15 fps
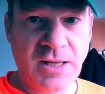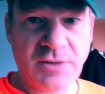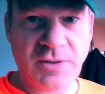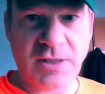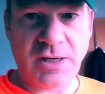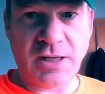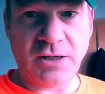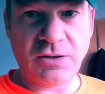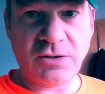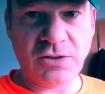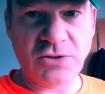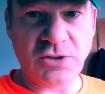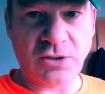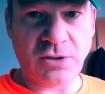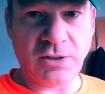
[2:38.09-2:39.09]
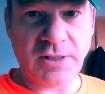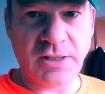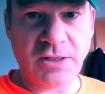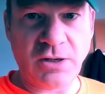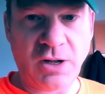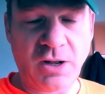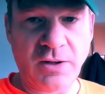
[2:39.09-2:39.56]
that Eckhart Tolle
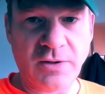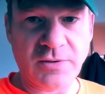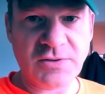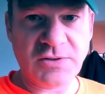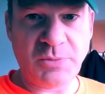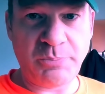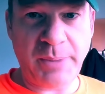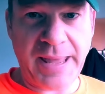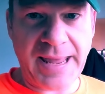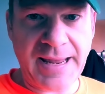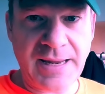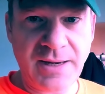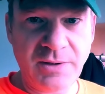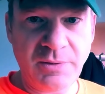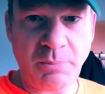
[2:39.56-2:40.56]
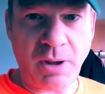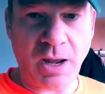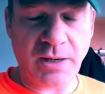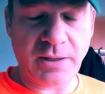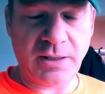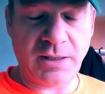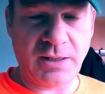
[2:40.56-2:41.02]
calls the pain
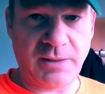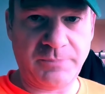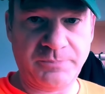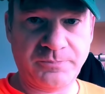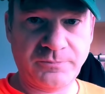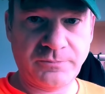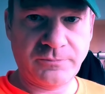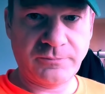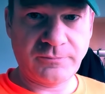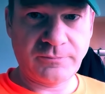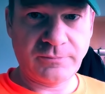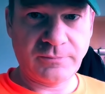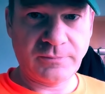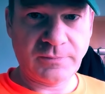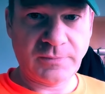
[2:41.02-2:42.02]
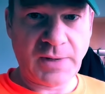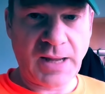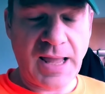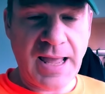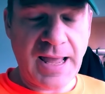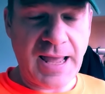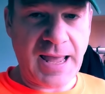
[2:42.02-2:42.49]
body.
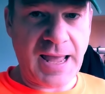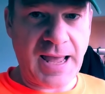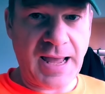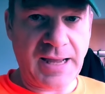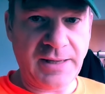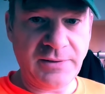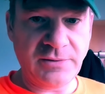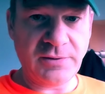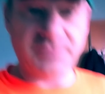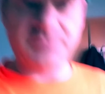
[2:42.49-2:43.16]
And